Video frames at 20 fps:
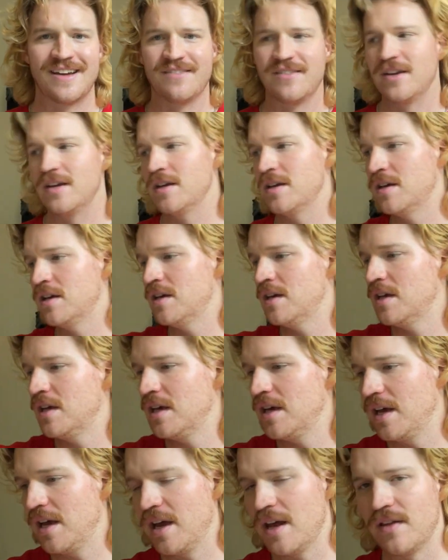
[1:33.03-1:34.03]
heavy
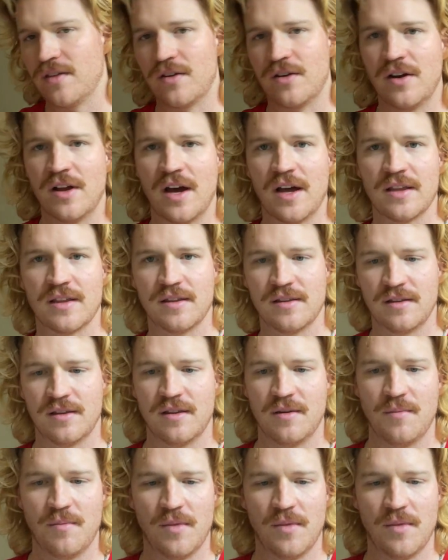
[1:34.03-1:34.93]
and they're not the